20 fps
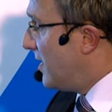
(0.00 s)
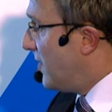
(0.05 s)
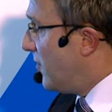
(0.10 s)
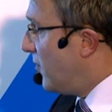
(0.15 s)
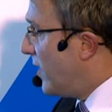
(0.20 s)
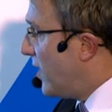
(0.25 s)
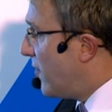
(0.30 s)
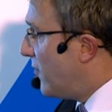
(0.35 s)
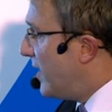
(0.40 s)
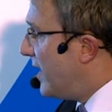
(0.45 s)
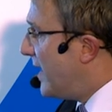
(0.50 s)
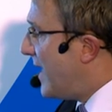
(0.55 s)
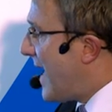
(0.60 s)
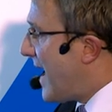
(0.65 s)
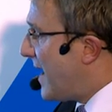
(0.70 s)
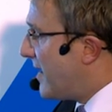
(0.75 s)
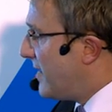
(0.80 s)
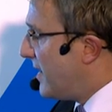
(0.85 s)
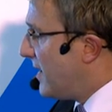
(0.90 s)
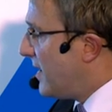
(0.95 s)
we are really
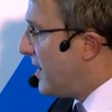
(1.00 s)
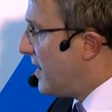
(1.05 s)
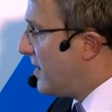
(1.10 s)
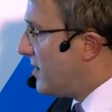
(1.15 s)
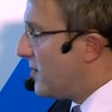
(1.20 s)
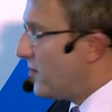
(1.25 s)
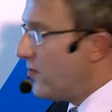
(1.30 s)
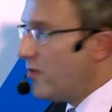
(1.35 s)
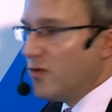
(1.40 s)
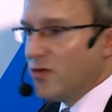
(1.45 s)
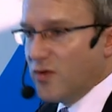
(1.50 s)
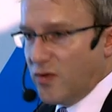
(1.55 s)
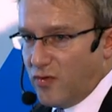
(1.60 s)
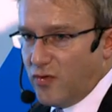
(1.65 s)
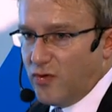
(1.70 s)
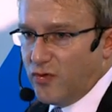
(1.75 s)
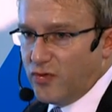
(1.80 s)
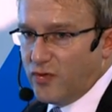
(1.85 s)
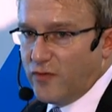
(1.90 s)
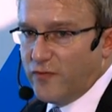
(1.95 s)
acting against the root
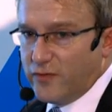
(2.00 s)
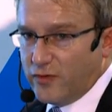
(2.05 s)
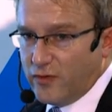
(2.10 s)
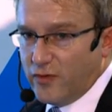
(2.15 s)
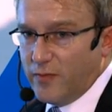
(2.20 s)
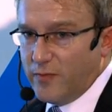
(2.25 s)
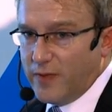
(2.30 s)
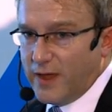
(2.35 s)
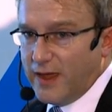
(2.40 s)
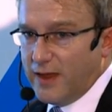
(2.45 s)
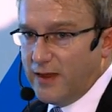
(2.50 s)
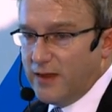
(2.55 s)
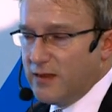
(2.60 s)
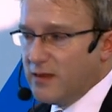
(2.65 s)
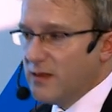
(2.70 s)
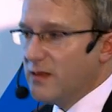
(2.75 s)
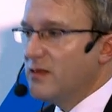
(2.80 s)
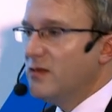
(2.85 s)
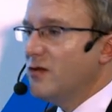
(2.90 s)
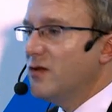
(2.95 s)
cause of joint pains.
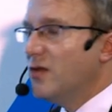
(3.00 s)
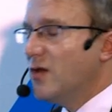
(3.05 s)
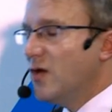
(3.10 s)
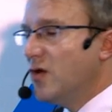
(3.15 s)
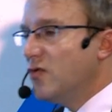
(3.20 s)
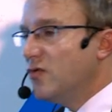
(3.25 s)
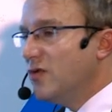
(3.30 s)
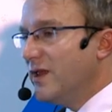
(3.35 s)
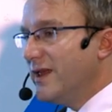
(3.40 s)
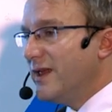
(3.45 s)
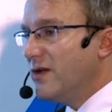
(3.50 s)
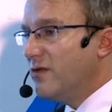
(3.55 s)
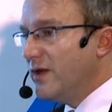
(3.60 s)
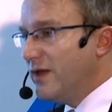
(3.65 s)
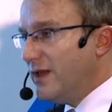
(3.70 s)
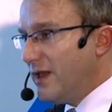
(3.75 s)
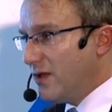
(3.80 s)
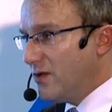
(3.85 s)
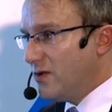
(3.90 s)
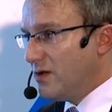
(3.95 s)
It's not only a
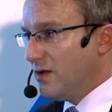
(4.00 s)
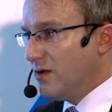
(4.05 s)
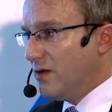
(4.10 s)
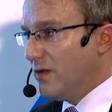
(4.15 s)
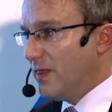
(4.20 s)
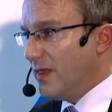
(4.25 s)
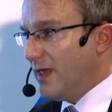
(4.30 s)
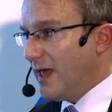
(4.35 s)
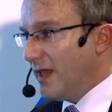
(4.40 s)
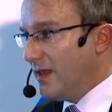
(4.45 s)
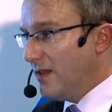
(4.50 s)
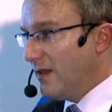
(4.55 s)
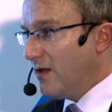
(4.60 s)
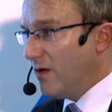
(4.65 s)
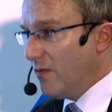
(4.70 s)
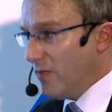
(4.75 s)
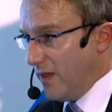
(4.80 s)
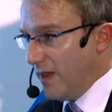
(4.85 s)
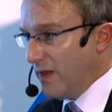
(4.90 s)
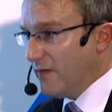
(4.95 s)
reduction of the